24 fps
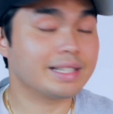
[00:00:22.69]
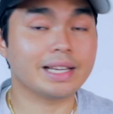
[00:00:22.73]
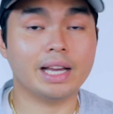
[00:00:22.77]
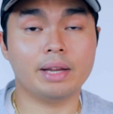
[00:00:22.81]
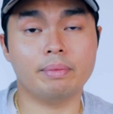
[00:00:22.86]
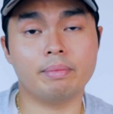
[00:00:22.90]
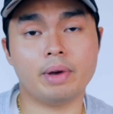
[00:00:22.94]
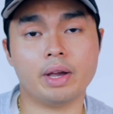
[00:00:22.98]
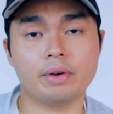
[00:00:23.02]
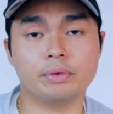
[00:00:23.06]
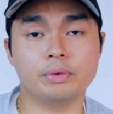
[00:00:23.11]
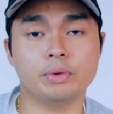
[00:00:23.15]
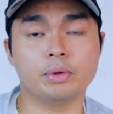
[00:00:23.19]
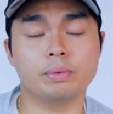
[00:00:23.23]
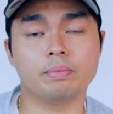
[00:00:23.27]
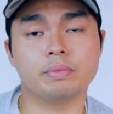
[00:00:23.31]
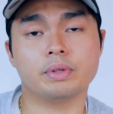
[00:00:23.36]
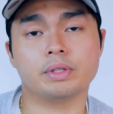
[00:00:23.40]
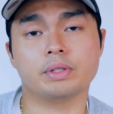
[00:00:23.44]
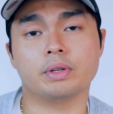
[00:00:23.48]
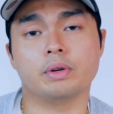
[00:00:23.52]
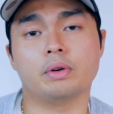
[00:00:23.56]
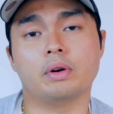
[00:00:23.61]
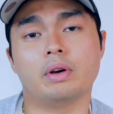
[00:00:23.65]
my room.
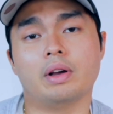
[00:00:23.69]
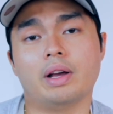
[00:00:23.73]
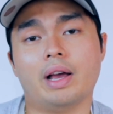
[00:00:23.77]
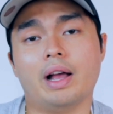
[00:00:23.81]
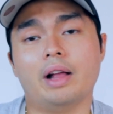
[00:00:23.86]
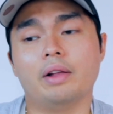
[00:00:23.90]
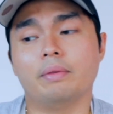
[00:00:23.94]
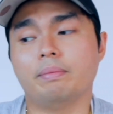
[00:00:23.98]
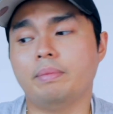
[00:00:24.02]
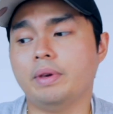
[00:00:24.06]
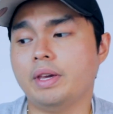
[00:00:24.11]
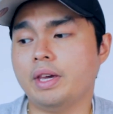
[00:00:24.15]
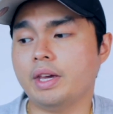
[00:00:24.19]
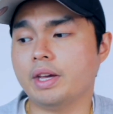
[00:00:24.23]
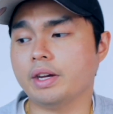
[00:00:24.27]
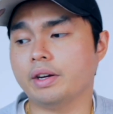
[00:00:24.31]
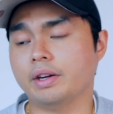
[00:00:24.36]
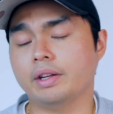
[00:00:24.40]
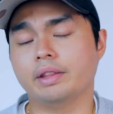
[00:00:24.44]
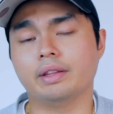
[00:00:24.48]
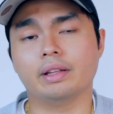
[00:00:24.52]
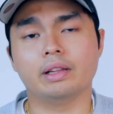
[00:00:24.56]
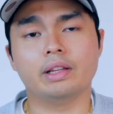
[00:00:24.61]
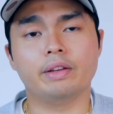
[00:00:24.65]
So I'll be here
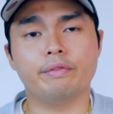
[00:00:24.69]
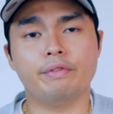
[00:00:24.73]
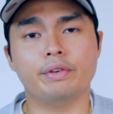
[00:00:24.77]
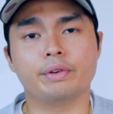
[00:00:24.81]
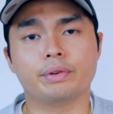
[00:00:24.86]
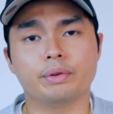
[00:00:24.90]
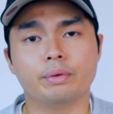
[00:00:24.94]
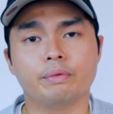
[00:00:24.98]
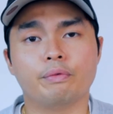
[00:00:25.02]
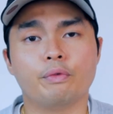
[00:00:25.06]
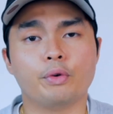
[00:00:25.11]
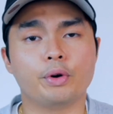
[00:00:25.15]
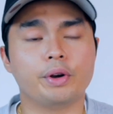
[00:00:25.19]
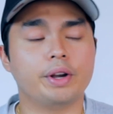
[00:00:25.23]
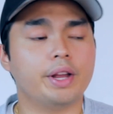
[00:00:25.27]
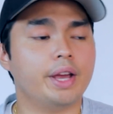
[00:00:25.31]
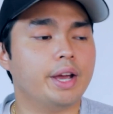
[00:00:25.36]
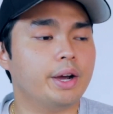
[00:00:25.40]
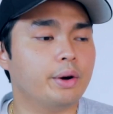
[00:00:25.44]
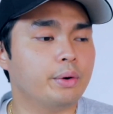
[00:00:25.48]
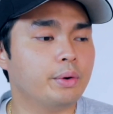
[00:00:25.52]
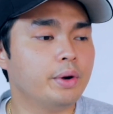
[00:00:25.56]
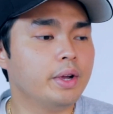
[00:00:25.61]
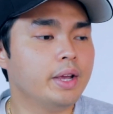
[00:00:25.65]
in the living room for
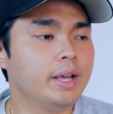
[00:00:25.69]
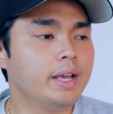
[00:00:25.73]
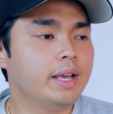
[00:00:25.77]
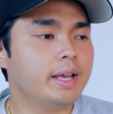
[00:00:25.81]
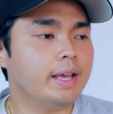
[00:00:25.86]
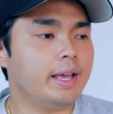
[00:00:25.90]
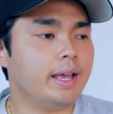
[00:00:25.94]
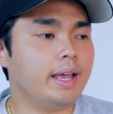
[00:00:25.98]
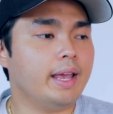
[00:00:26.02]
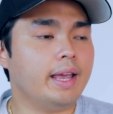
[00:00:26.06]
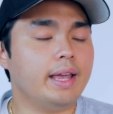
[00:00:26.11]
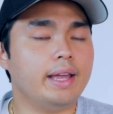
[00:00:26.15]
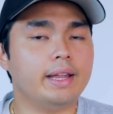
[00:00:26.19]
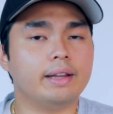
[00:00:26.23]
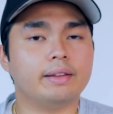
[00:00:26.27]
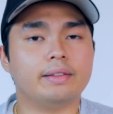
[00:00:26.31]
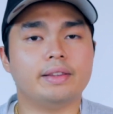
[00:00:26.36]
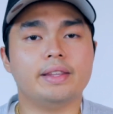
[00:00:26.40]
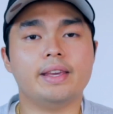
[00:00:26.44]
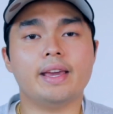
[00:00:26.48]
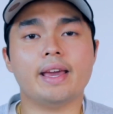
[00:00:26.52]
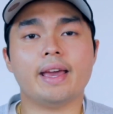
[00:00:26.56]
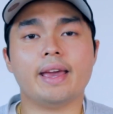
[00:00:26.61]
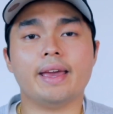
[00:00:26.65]
now. And
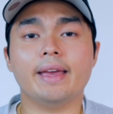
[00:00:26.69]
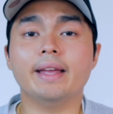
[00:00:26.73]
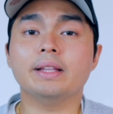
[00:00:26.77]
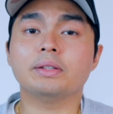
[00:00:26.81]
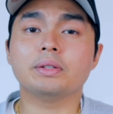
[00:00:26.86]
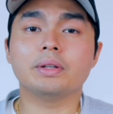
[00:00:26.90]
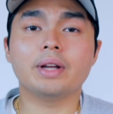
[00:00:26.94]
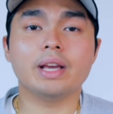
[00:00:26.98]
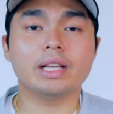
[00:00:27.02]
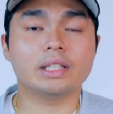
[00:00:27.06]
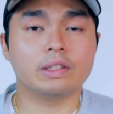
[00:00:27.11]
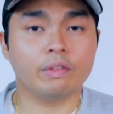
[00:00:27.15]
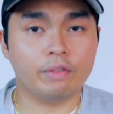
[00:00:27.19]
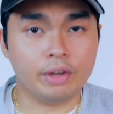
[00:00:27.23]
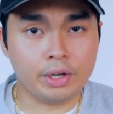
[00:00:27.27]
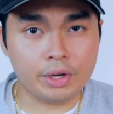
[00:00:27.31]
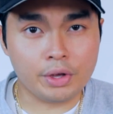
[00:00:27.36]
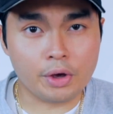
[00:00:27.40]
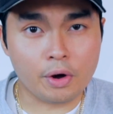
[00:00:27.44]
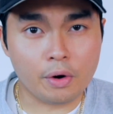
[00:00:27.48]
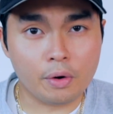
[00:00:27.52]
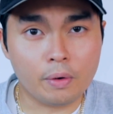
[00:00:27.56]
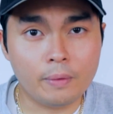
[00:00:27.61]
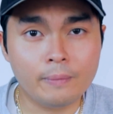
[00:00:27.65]
yeah, in today's
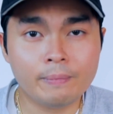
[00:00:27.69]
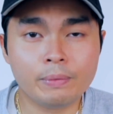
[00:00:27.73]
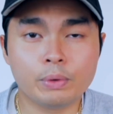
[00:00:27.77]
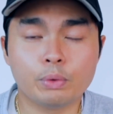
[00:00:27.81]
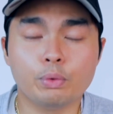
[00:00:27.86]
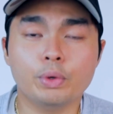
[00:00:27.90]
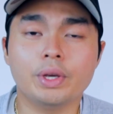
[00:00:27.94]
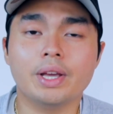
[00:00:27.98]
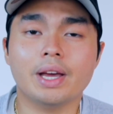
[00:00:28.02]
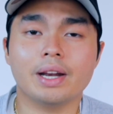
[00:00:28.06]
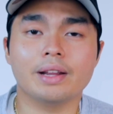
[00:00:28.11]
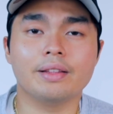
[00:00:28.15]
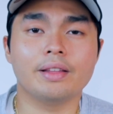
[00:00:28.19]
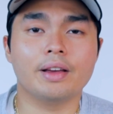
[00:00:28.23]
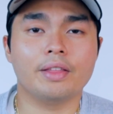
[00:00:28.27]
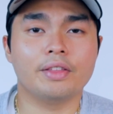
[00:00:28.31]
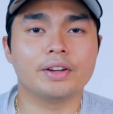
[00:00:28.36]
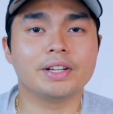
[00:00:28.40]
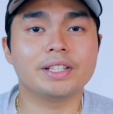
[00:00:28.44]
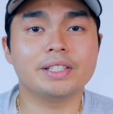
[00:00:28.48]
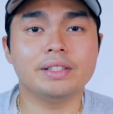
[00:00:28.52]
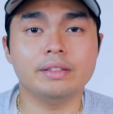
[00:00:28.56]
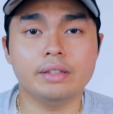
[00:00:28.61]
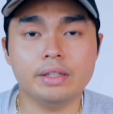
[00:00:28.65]
video, we got
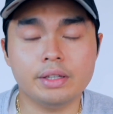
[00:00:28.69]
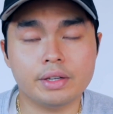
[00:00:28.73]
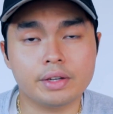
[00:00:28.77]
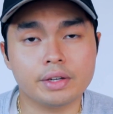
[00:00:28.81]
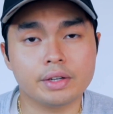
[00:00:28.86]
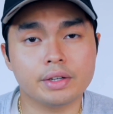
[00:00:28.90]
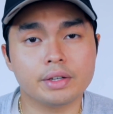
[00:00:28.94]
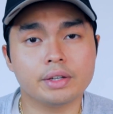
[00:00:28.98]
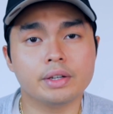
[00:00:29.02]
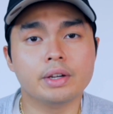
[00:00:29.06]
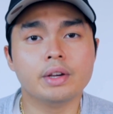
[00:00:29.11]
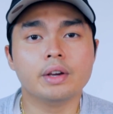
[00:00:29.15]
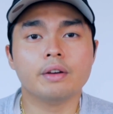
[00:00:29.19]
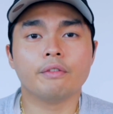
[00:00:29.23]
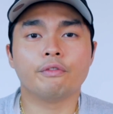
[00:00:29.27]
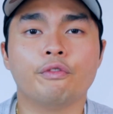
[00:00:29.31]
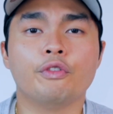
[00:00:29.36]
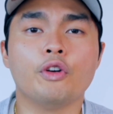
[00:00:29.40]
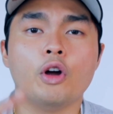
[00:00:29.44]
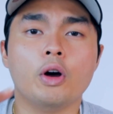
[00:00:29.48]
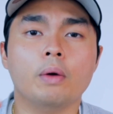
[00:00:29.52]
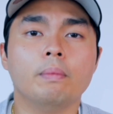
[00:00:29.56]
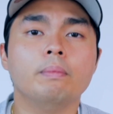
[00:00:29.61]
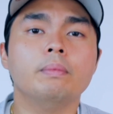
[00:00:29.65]
another sneaker
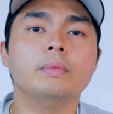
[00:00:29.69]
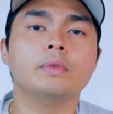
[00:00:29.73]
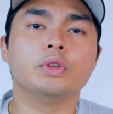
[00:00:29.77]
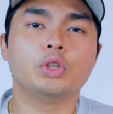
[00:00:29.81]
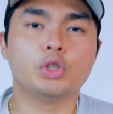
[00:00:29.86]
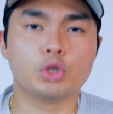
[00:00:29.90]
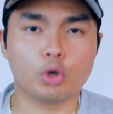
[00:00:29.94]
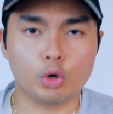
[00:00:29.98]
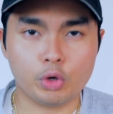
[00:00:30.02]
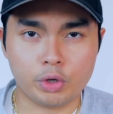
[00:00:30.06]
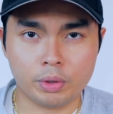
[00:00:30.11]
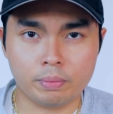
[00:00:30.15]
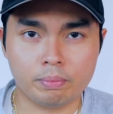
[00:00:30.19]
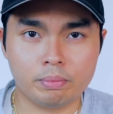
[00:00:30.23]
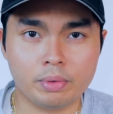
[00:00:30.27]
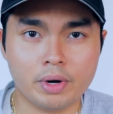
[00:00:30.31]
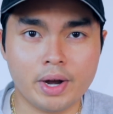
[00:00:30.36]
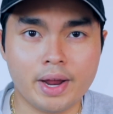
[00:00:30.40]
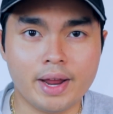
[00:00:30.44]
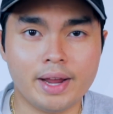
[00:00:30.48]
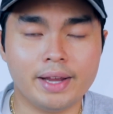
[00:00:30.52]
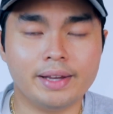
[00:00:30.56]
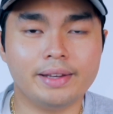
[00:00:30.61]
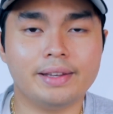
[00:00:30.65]
from Jordan
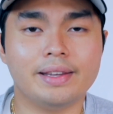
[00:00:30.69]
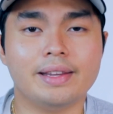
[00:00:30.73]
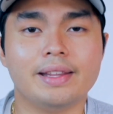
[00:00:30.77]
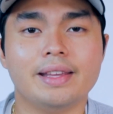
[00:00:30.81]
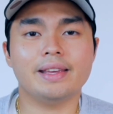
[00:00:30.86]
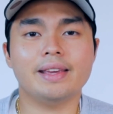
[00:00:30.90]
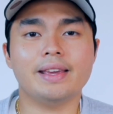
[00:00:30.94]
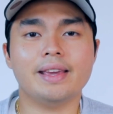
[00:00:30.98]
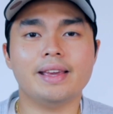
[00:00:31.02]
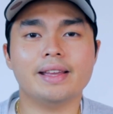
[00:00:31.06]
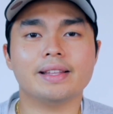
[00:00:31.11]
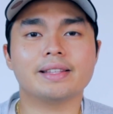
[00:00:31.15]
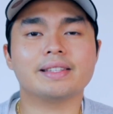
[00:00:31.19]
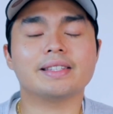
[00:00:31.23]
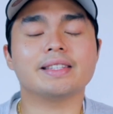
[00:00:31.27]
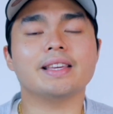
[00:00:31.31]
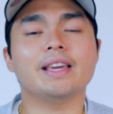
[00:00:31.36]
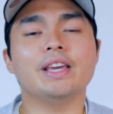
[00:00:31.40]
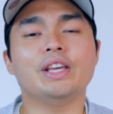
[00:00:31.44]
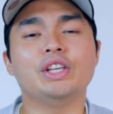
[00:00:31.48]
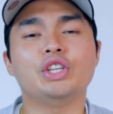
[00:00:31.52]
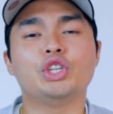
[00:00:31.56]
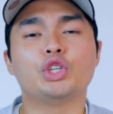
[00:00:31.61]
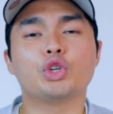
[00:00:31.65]
brand. It's
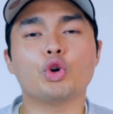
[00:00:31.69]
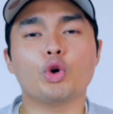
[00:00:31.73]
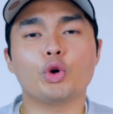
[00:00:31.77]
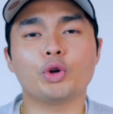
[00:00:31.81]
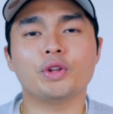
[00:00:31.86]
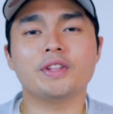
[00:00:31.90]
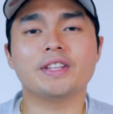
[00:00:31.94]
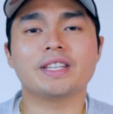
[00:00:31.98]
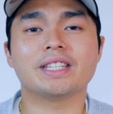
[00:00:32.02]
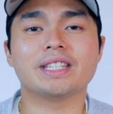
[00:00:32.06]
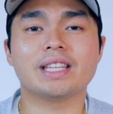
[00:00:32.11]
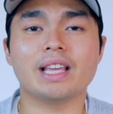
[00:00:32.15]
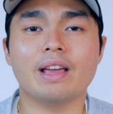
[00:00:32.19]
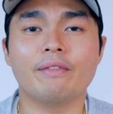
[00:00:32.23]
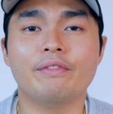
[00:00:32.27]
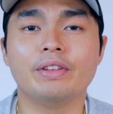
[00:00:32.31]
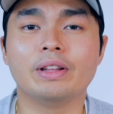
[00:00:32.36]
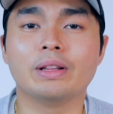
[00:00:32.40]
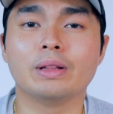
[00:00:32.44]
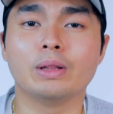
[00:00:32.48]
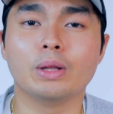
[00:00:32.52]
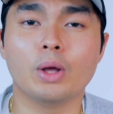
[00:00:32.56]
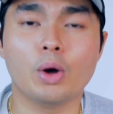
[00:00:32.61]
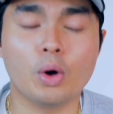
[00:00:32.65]
a Jordan
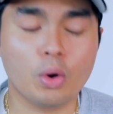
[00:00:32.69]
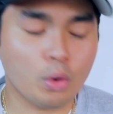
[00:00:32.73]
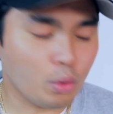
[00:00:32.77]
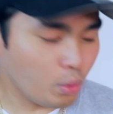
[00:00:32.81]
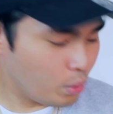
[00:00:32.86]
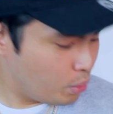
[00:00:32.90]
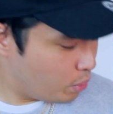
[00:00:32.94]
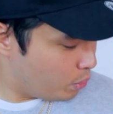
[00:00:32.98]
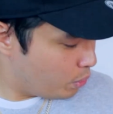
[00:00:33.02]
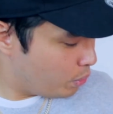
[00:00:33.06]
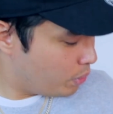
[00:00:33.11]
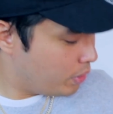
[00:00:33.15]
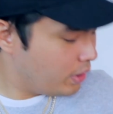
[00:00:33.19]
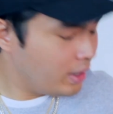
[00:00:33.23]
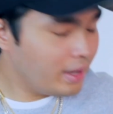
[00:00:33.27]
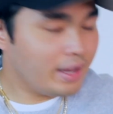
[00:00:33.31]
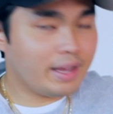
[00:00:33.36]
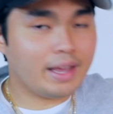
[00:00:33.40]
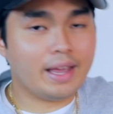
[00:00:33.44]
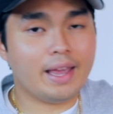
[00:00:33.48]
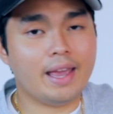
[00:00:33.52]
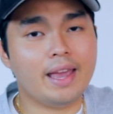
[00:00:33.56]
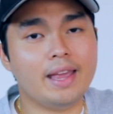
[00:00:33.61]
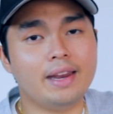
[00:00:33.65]
7 Low
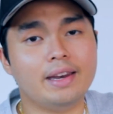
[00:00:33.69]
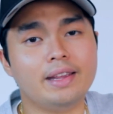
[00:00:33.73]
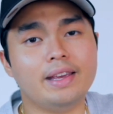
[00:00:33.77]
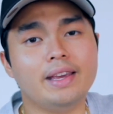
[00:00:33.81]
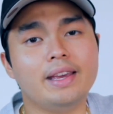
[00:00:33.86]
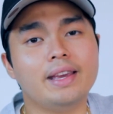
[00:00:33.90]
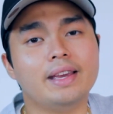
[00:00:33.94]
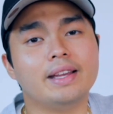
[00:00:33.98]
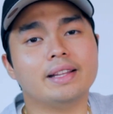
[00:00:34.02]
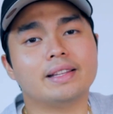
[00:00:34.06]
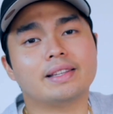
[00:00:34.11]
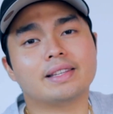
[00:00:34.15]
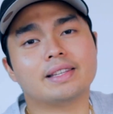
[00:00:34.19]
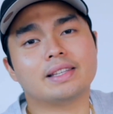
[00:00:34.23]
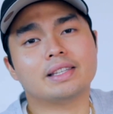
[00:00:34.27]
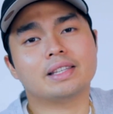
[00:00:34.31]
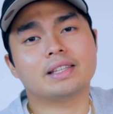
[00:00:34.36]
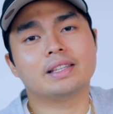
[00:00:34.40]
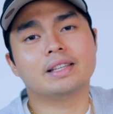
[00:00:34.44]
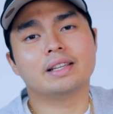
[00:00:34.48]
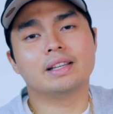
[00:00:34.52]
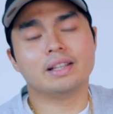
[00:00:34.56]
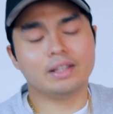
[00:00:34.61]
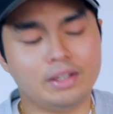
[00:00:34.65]
and
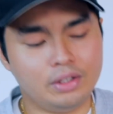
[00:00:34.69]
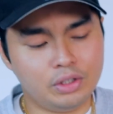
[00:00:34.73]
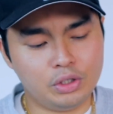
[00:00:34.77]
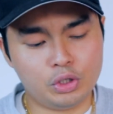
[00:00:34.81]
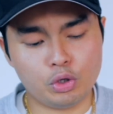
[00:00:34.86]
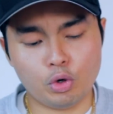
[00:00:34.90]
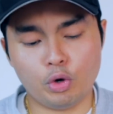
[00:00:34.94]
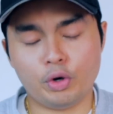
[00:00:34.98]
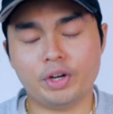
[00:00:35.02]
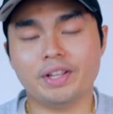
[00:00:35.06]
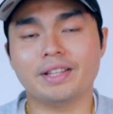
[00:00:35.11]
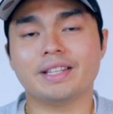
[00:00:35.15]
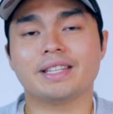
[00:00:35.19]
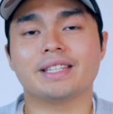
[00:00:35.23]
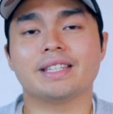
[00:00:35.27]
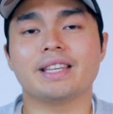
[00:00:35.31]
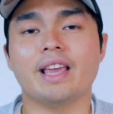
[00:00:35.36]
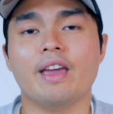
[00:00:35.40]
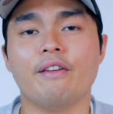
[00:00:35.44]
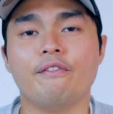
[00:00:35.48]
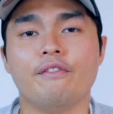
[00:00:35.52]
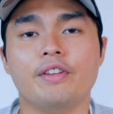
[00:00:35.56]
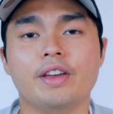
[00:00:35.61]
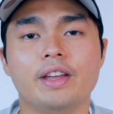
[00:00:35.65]
it's Jordan
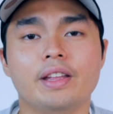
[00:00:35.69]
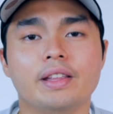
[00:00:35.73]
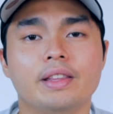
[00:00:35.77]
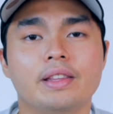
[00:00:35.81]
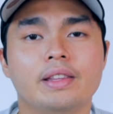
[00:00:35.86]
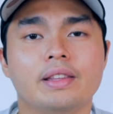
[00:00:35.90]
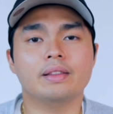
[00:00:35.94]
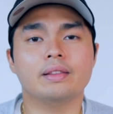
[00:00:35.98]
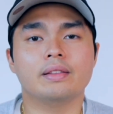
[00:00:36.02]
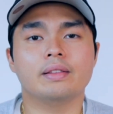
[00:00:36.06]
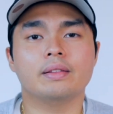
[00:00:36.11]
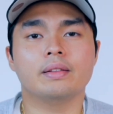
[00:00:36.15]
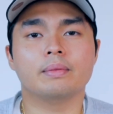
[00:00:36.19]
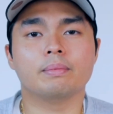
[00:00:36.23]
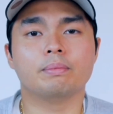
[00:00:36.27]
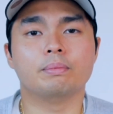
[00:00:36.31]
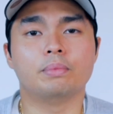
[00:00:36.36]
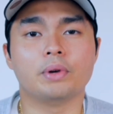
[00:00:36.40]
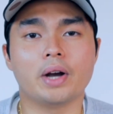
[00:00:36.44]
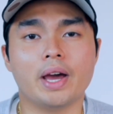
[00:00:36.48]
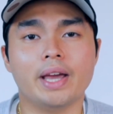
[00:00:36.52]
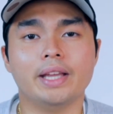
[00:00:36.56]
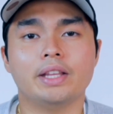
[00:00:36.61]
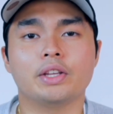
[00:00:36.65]
7
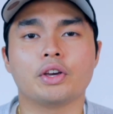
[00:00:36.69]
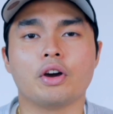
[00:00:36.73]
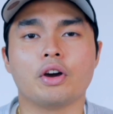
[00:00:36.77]
Bright